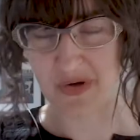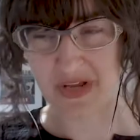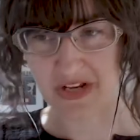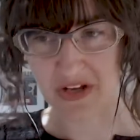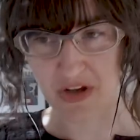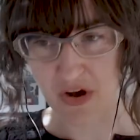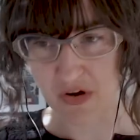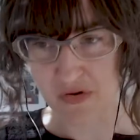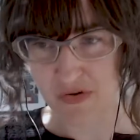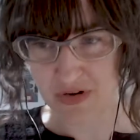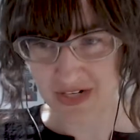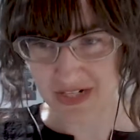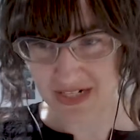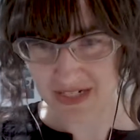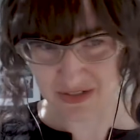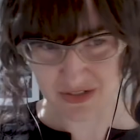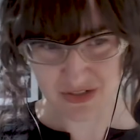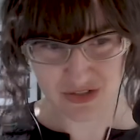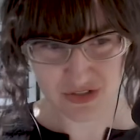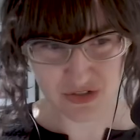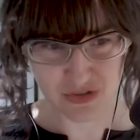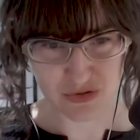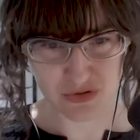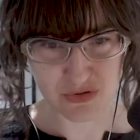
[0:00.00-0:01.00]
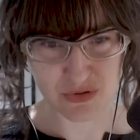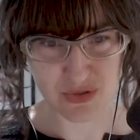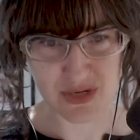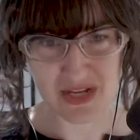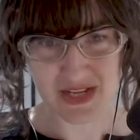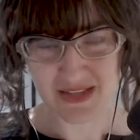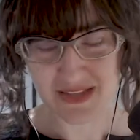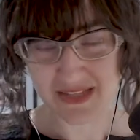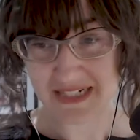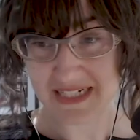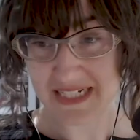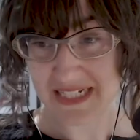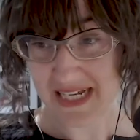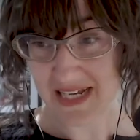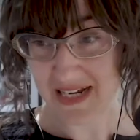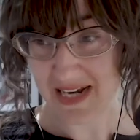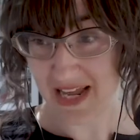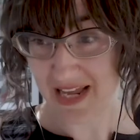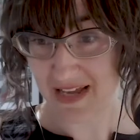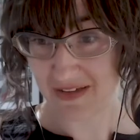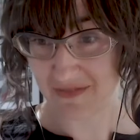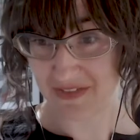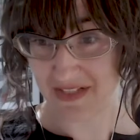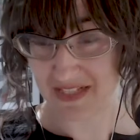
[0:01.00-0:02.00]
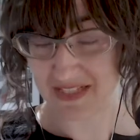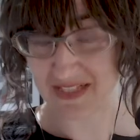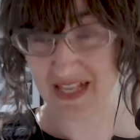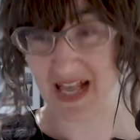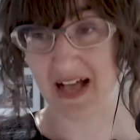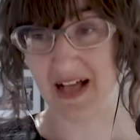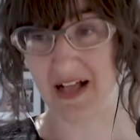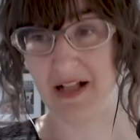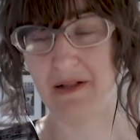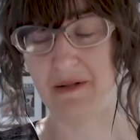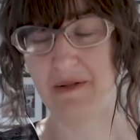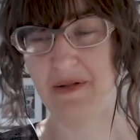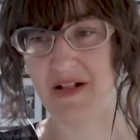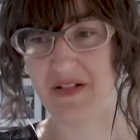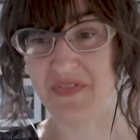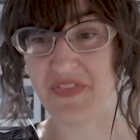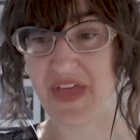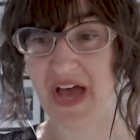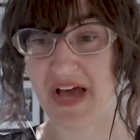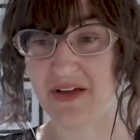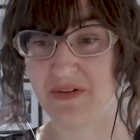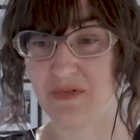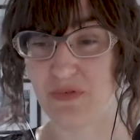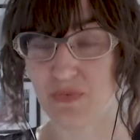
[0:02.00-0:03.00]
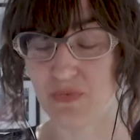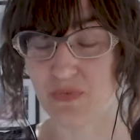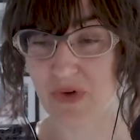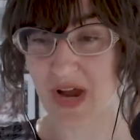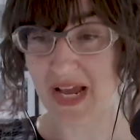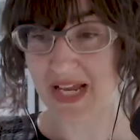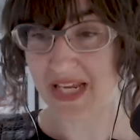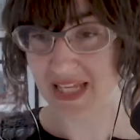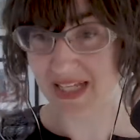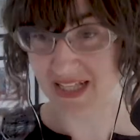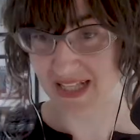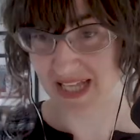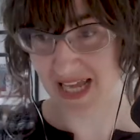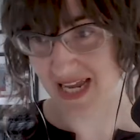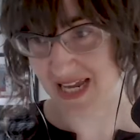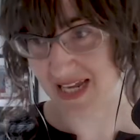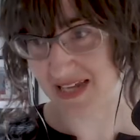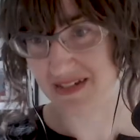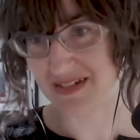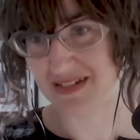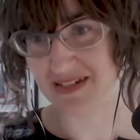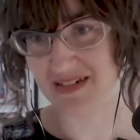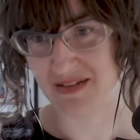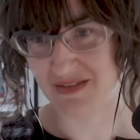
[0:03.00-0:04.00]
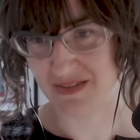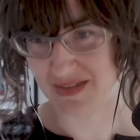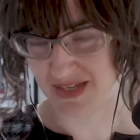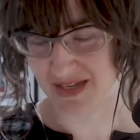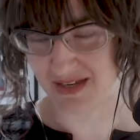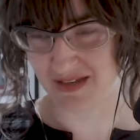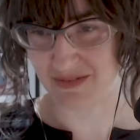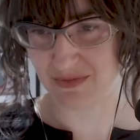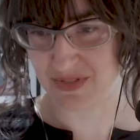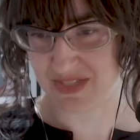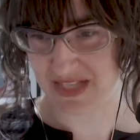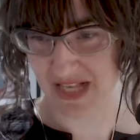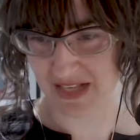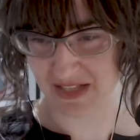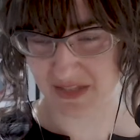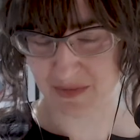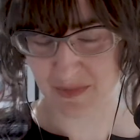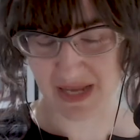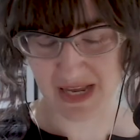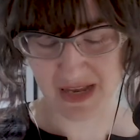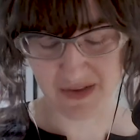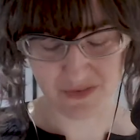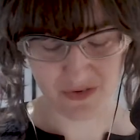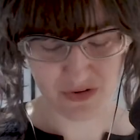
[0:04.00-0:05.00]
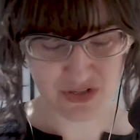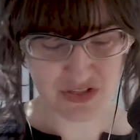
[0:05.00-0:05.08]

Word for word: encoded into the DNA of the cell that regulate the cell's behavior.